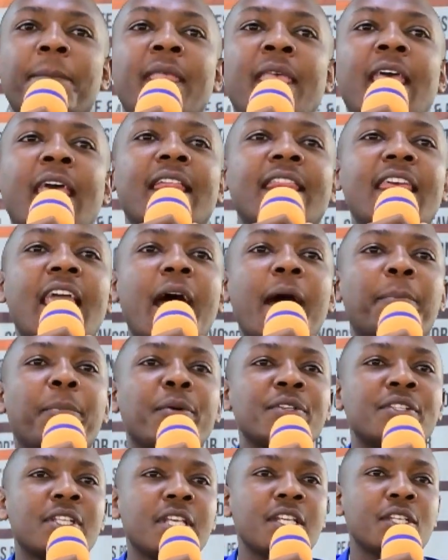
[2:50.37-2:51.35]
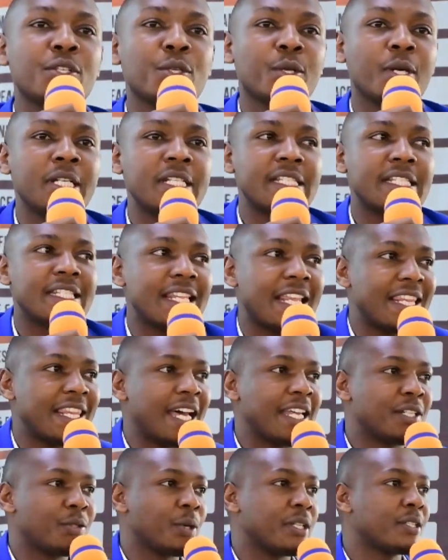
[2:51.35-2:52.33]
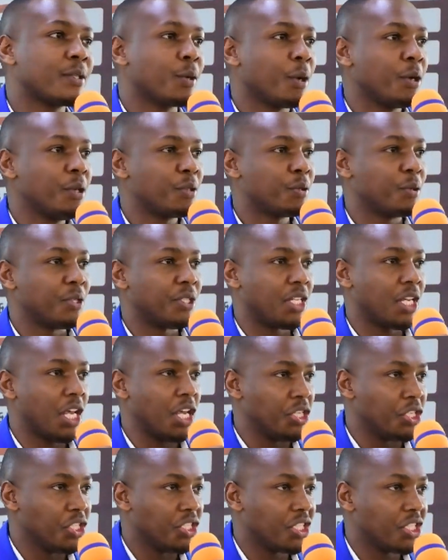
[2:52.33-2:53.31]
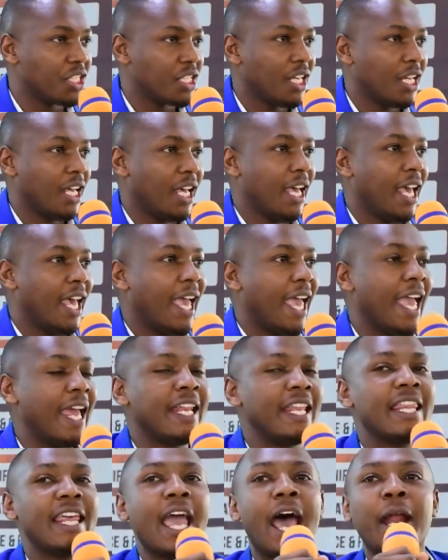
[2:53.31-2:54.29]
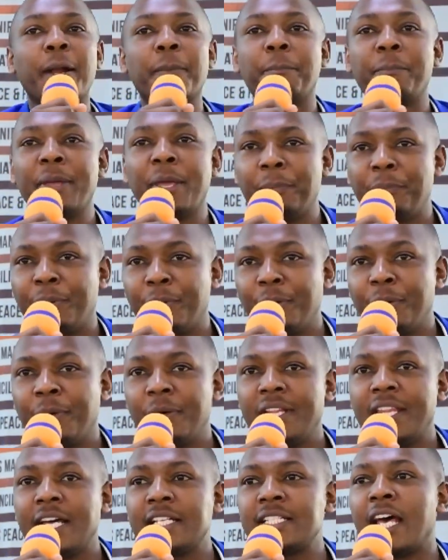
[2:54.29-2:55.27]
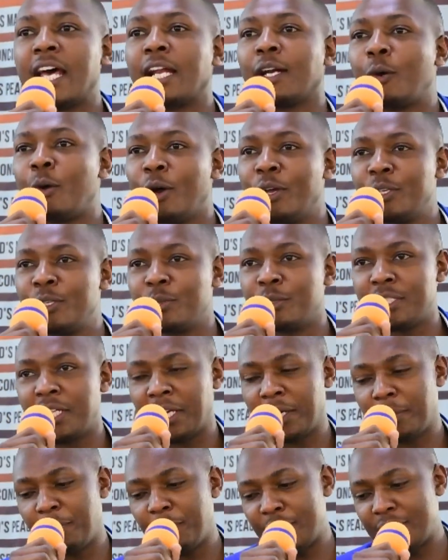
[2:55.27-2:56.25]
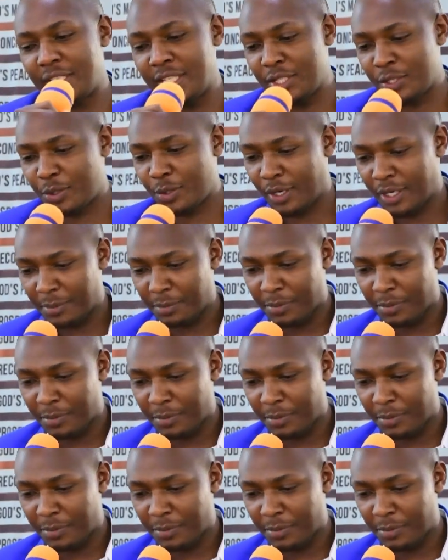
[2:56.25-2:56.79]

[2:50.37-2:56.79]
there are positions that was going to change, and there are people that are going to take position.